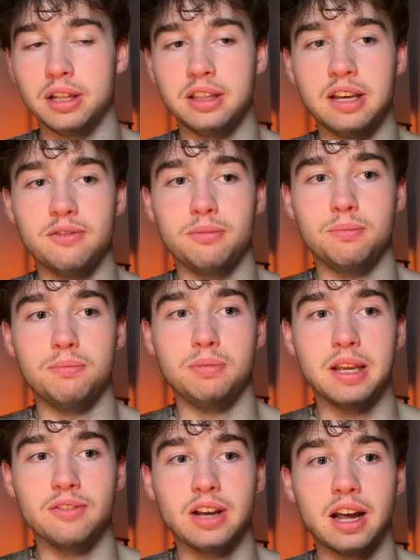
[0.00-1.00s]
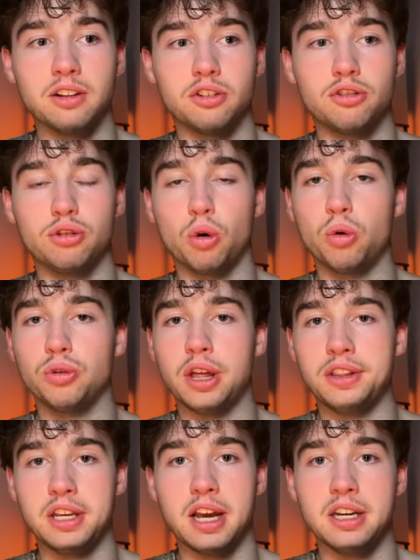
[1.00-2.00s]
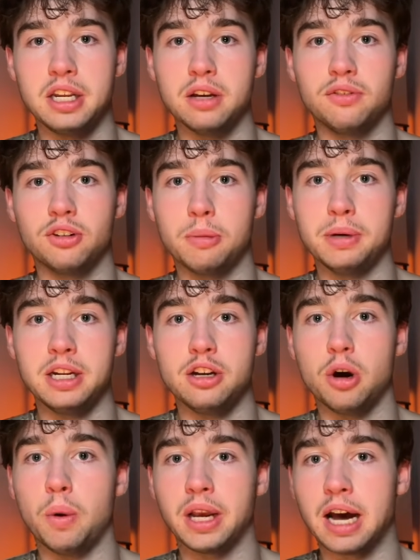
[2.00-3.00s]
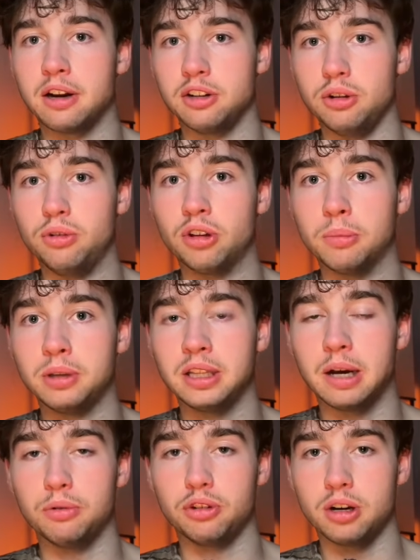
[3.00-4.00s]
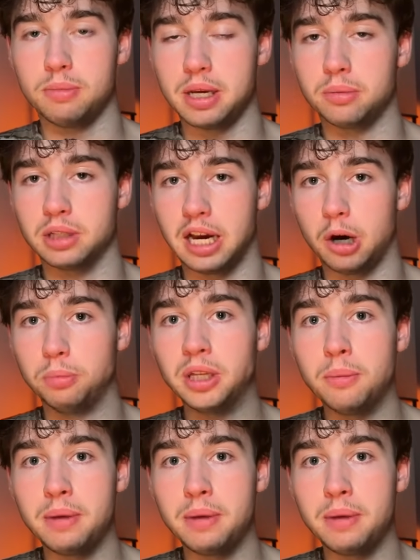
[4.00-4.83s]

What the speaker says: They've gotten sold on the idea of somebody knowing how to do something that was going to be able to help them.